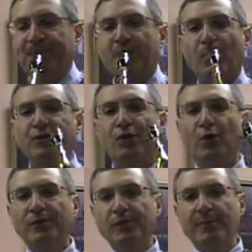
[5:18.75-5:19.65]
when you're
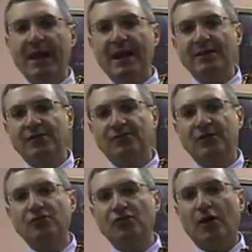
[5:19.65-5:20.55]
going from A to C
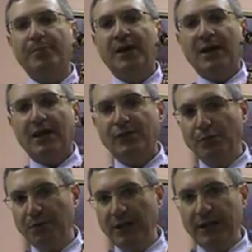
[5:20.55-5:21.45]
sharp, if you
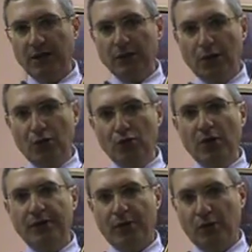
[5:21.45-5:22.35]
play a low
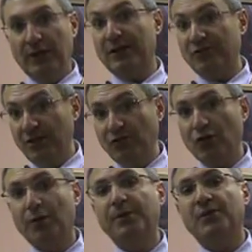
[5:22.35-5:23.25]
note like a C
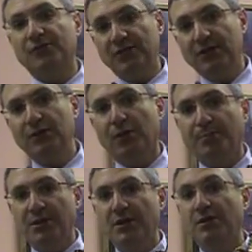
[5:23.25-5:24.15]
sharp, a C, a
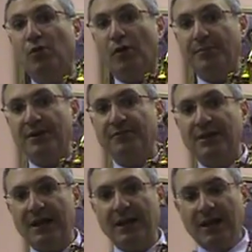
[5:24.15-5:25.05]
B, or a B
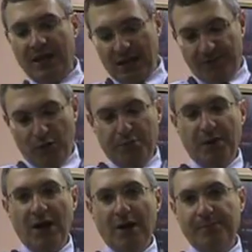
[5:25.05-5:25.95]
flat, if you
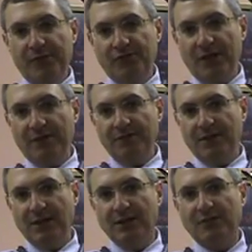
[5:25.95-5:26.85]
pop this F
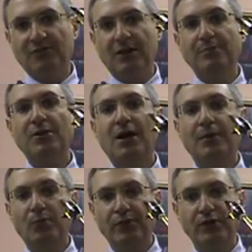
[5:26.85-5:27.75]
key at the same
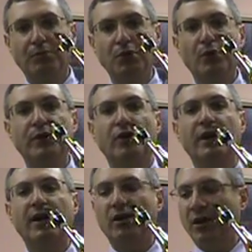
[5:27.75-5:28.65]
time that you're blowing your
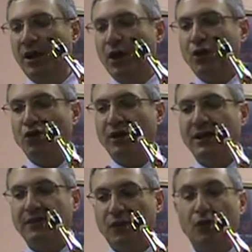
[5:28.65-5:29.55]
air, you're going to
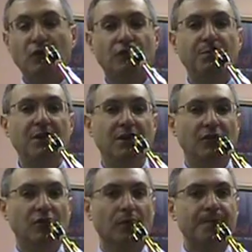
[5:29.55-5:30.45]
get the note to speak
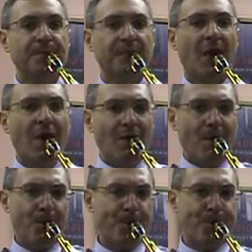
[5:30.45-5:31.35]
easier.
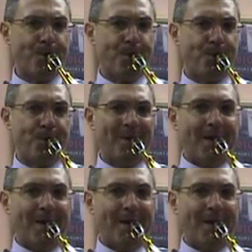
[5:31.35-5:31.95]
And